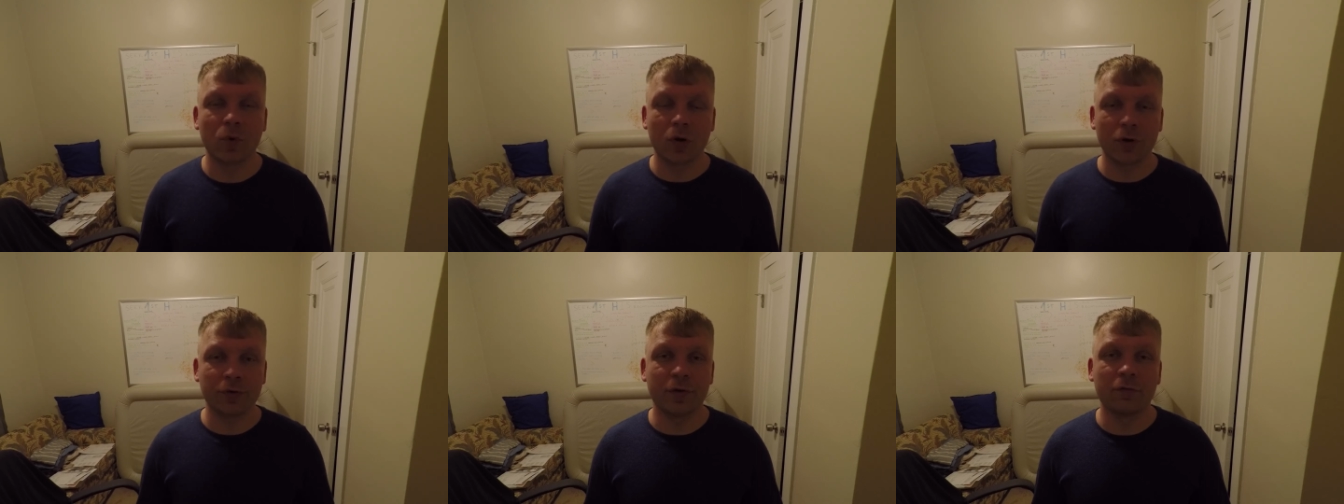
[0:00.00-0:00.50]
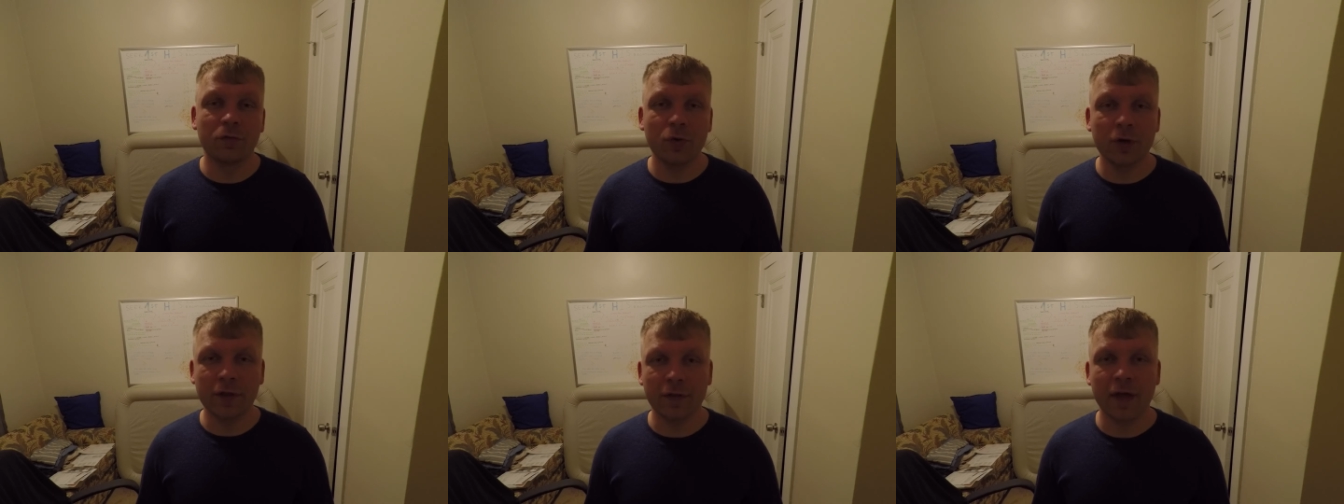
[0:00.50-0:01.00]
work on
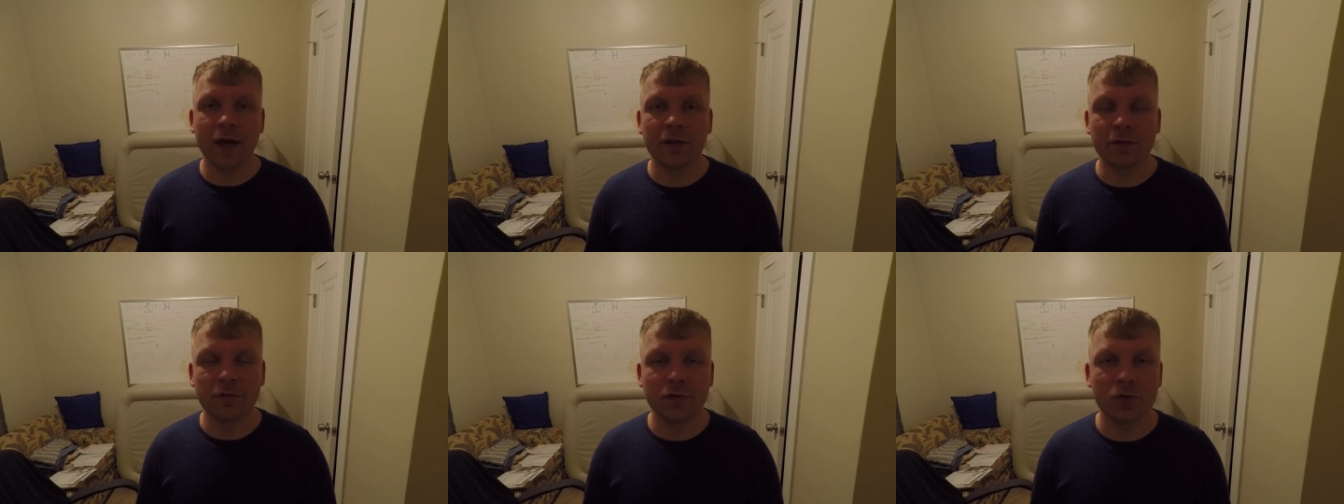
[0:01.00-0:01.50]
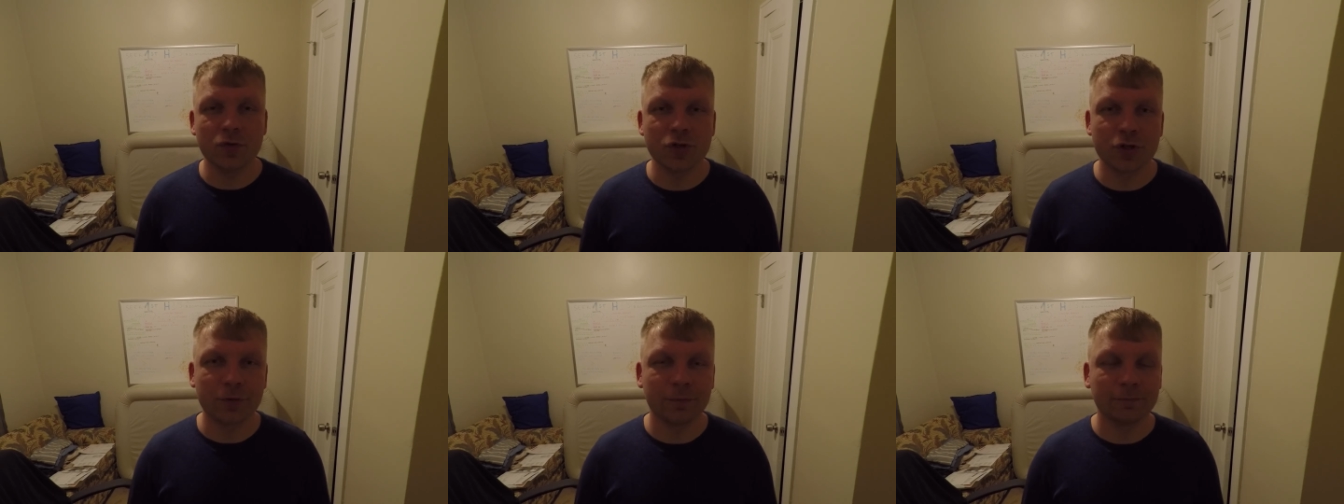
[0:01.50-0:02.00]
avoiding that in the
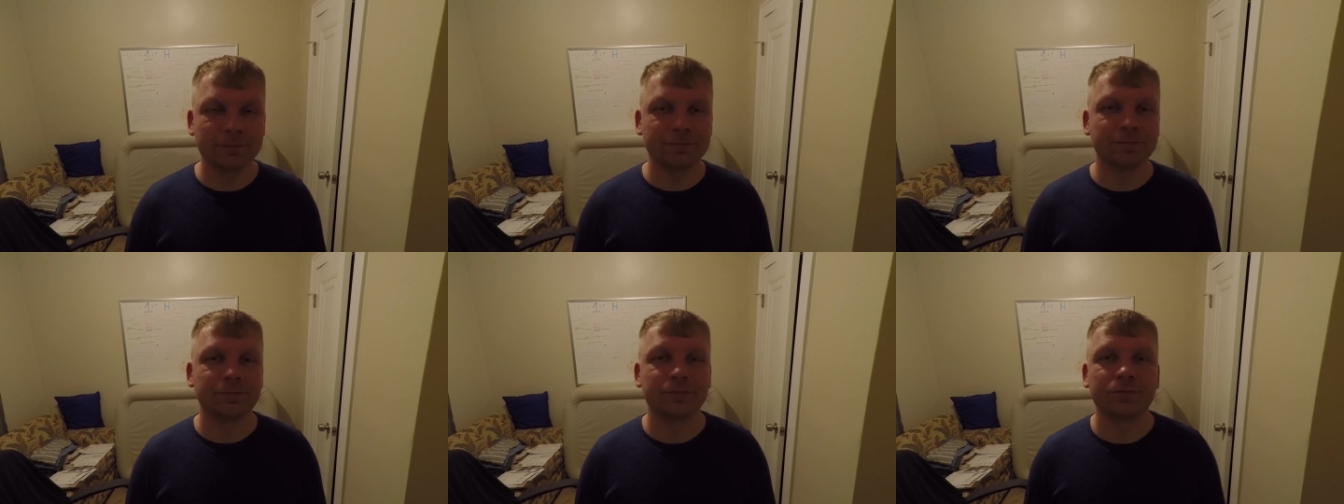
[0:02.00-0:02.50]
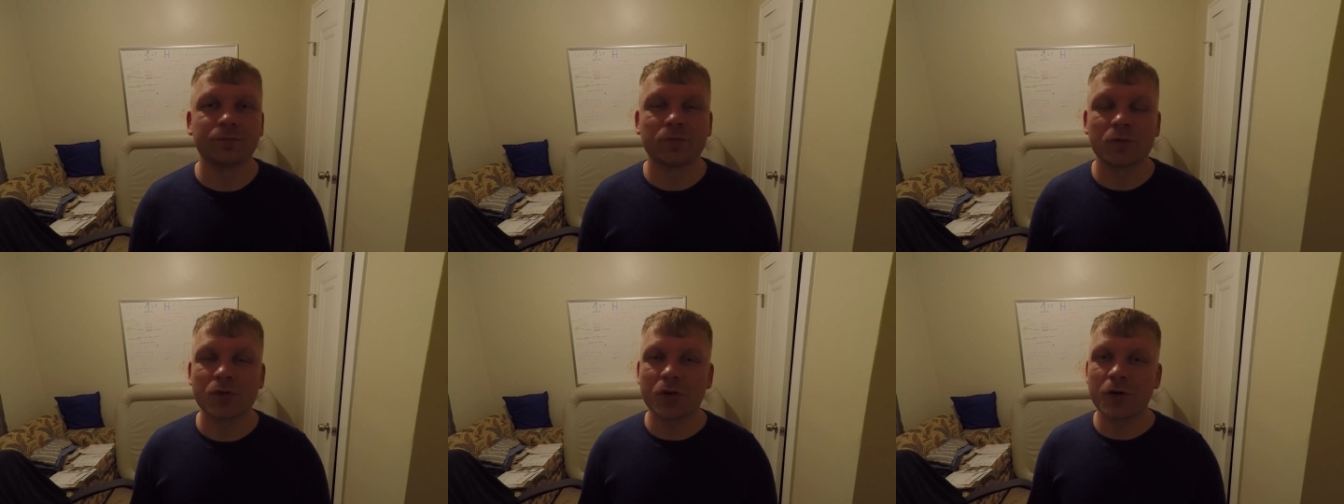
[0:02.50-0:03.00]
future.
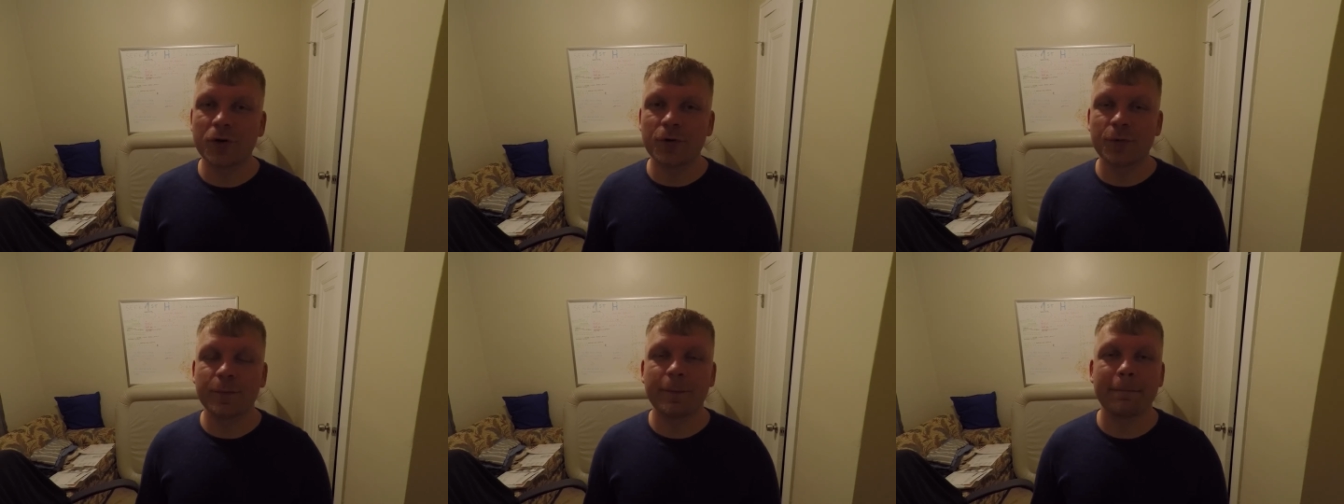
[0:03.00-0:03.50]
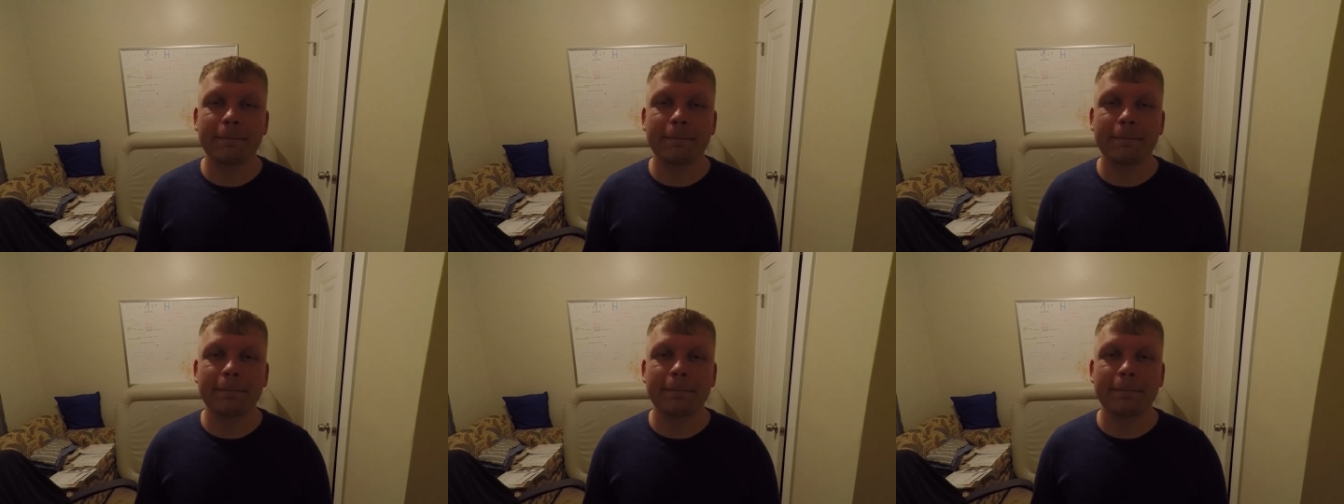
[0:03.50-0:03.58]
So,